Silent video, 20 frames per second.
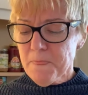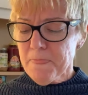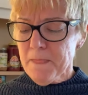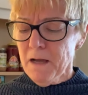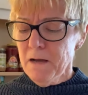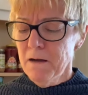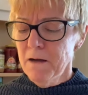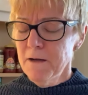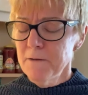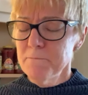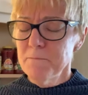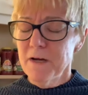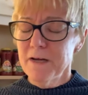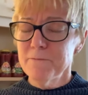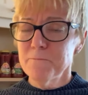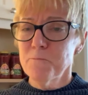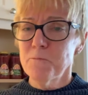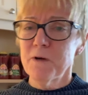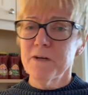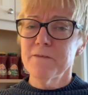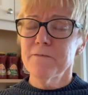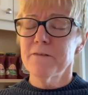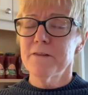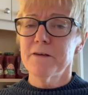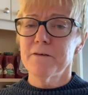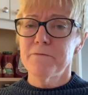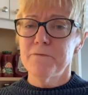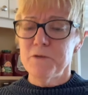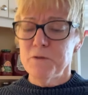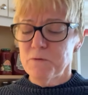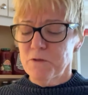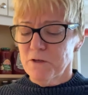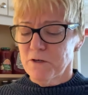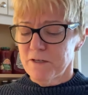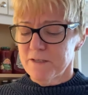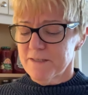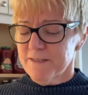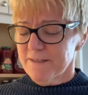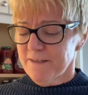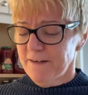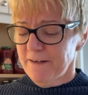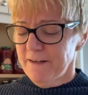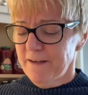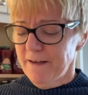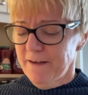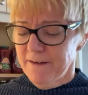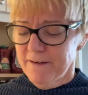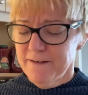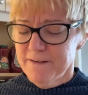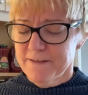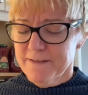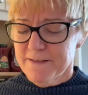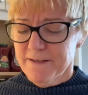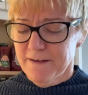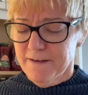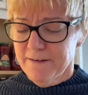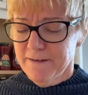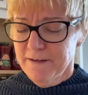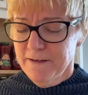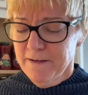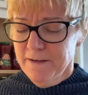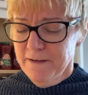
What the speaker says: One of the few thoughts that I had is that